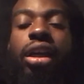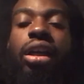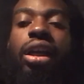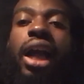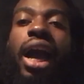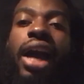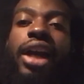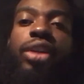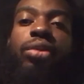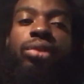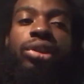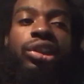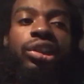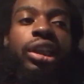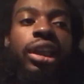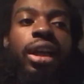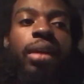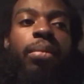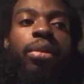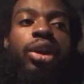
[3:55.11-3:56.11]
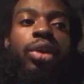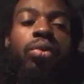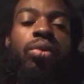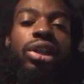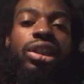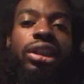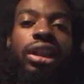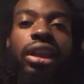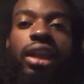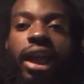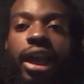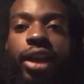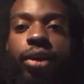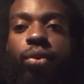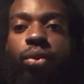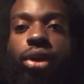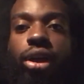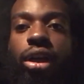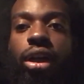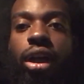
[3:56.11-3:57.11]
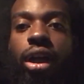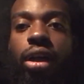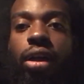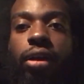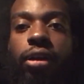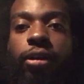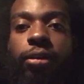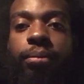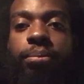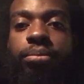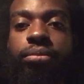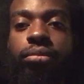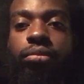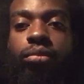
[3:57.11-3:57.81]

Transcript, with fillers: Gotti was saying, but it wasn't like where um,